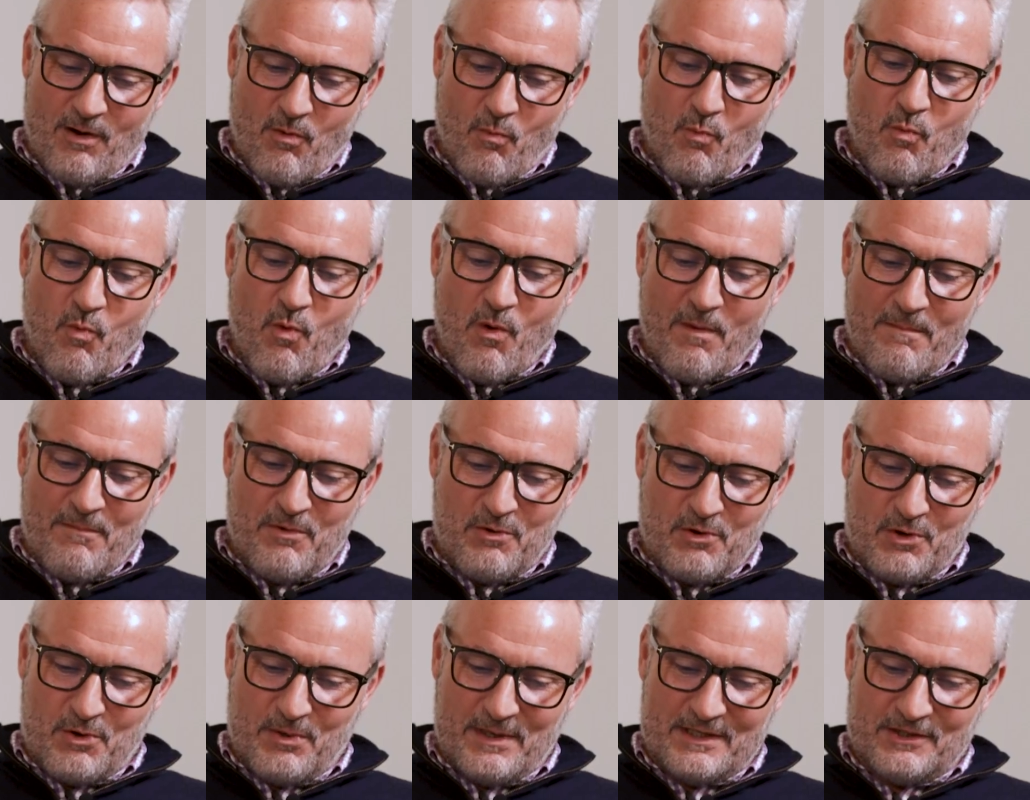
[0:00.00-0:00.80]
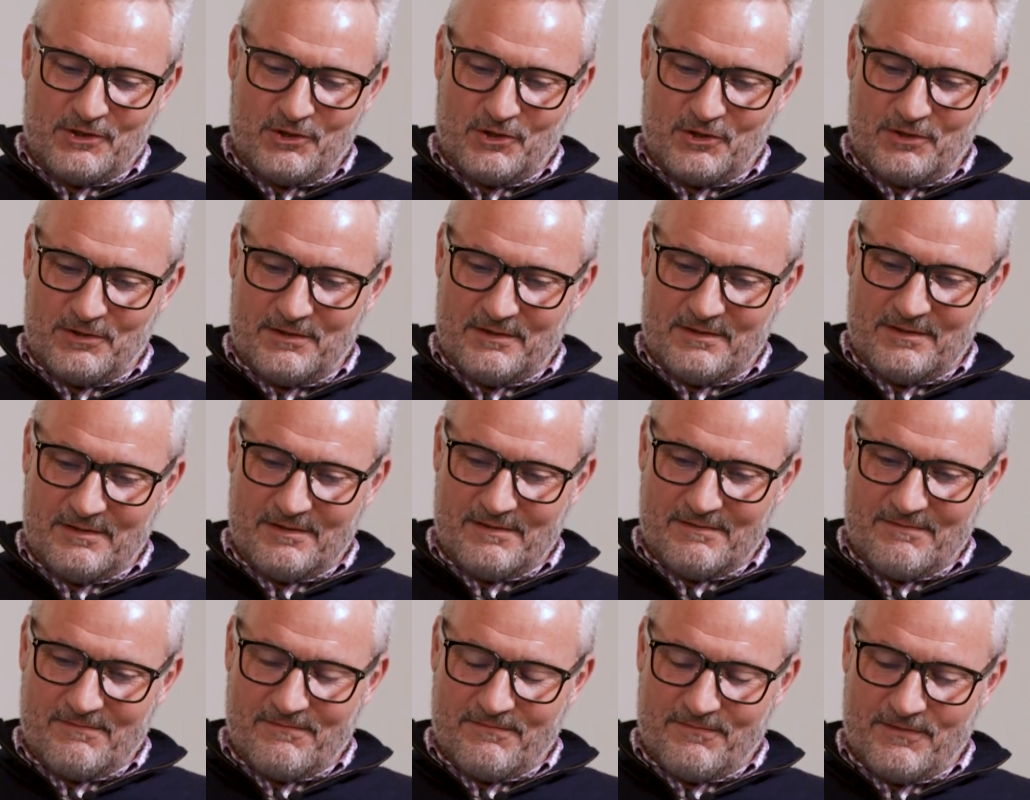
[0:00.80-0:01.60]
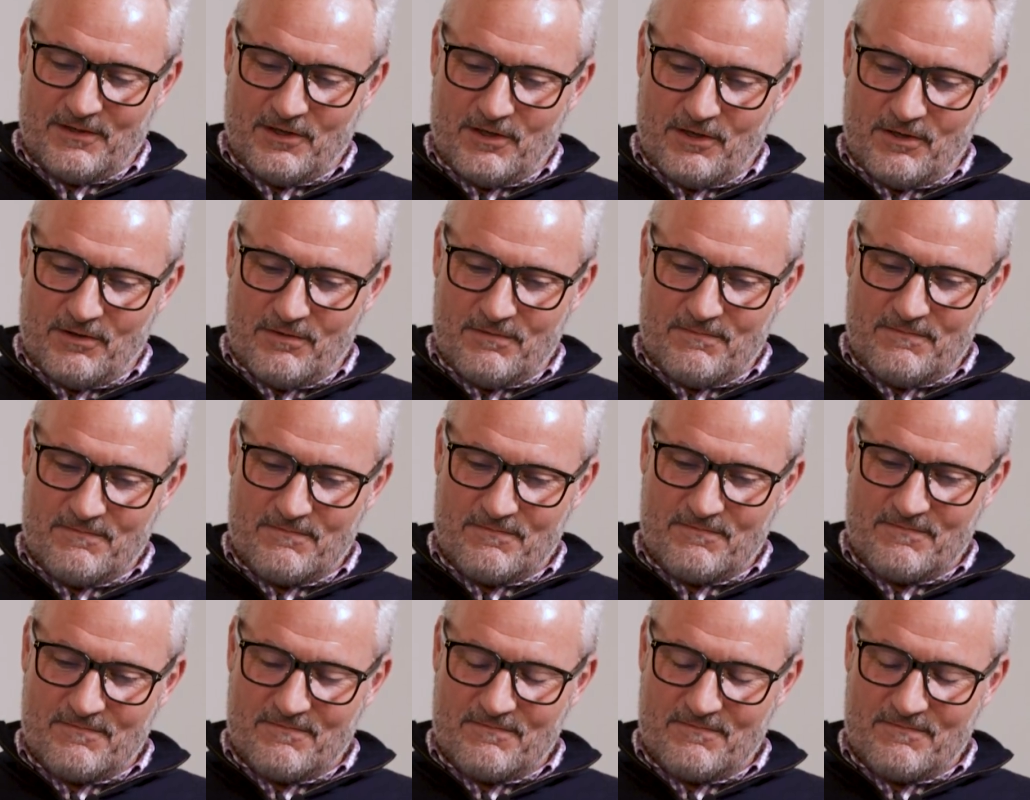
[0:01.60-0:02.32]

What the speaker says: got one more question for you.